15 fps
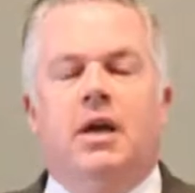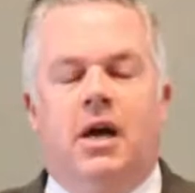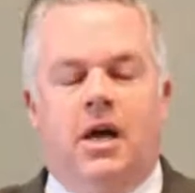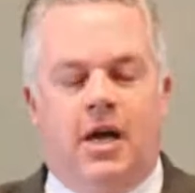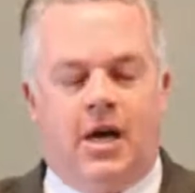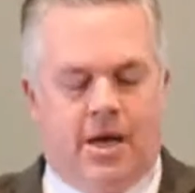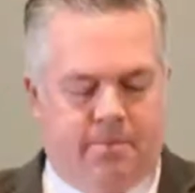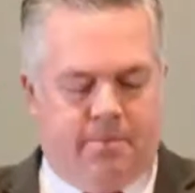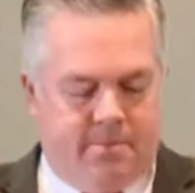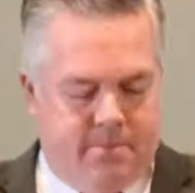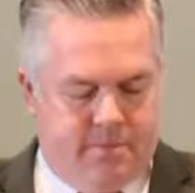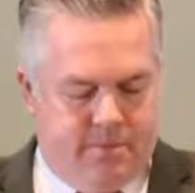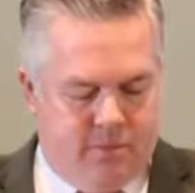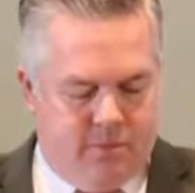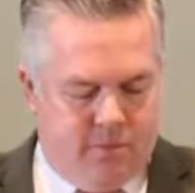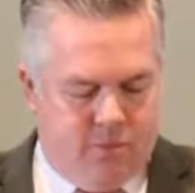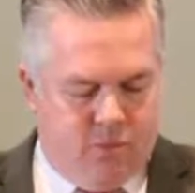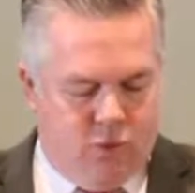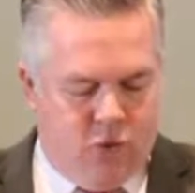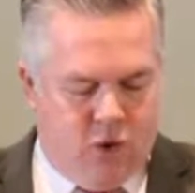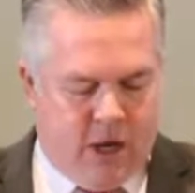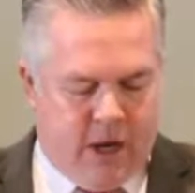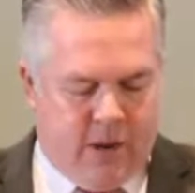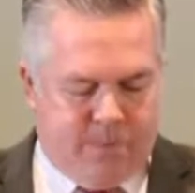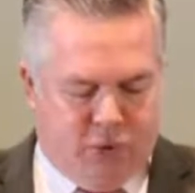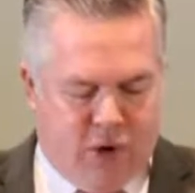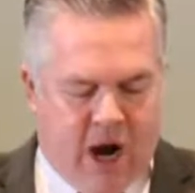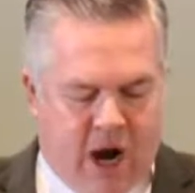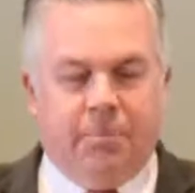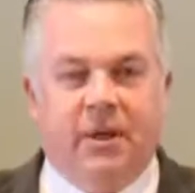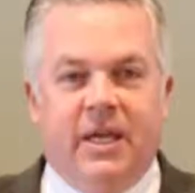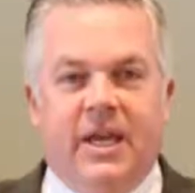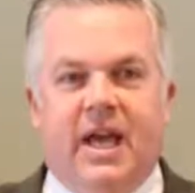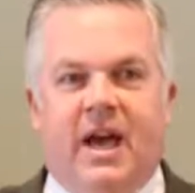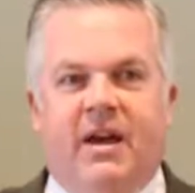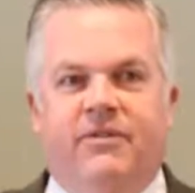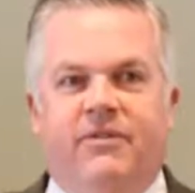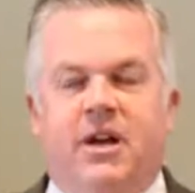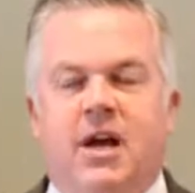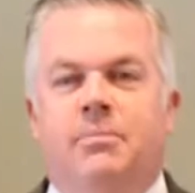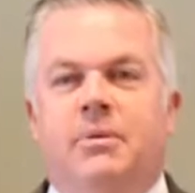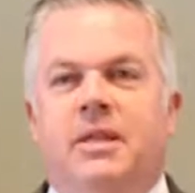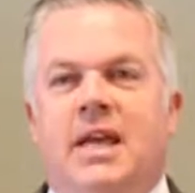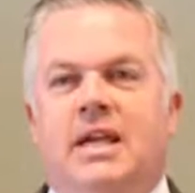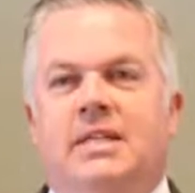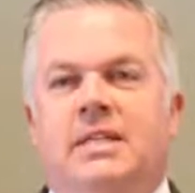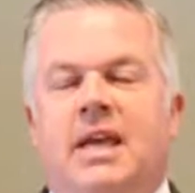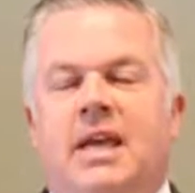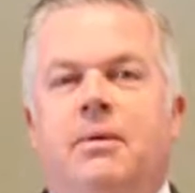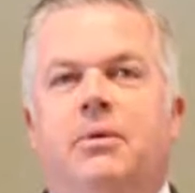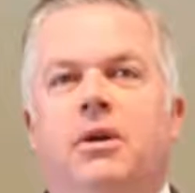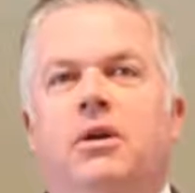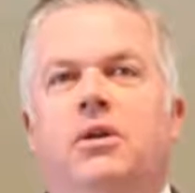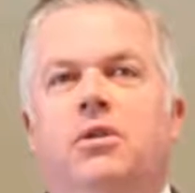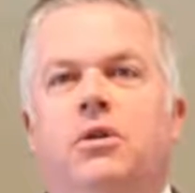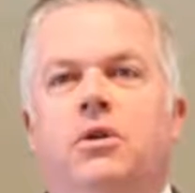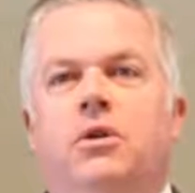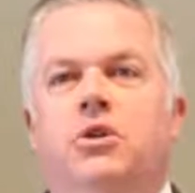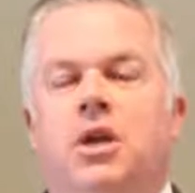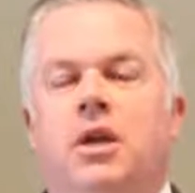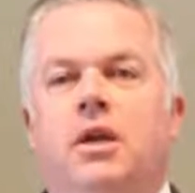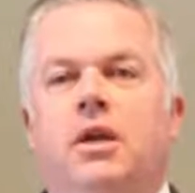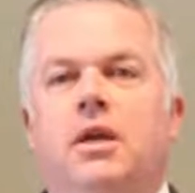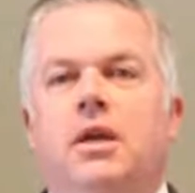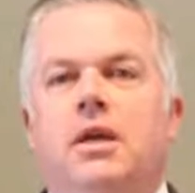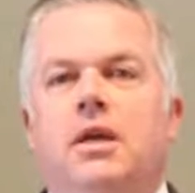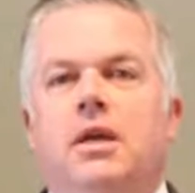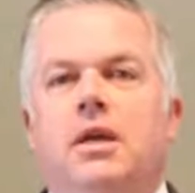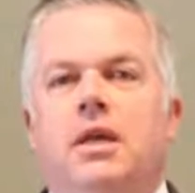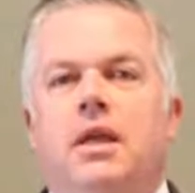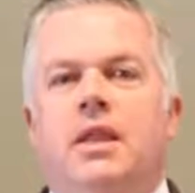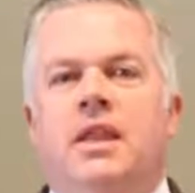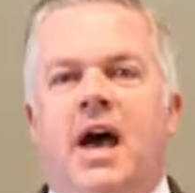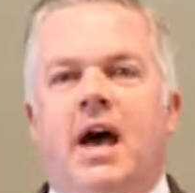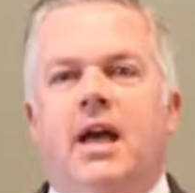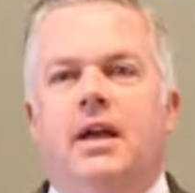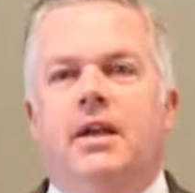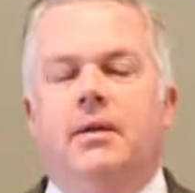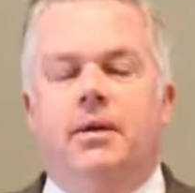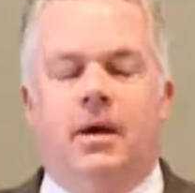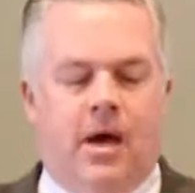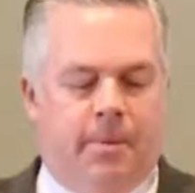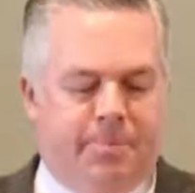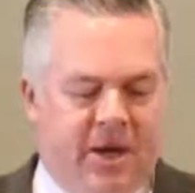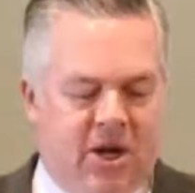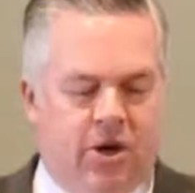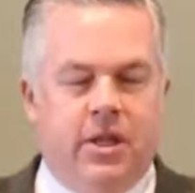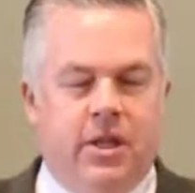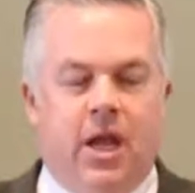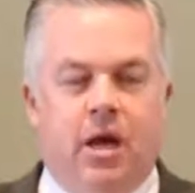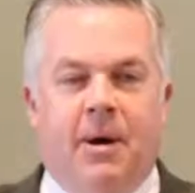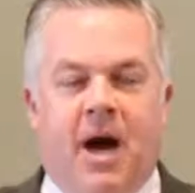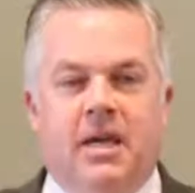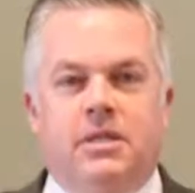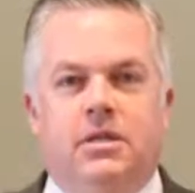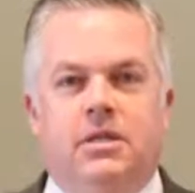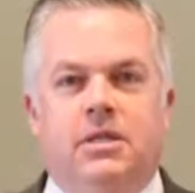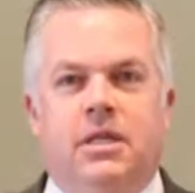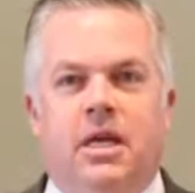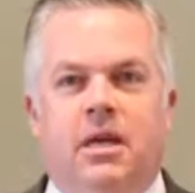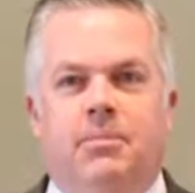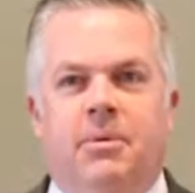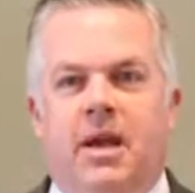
um, would probably have come to that same conclusion that uh, Peter and the apostles did.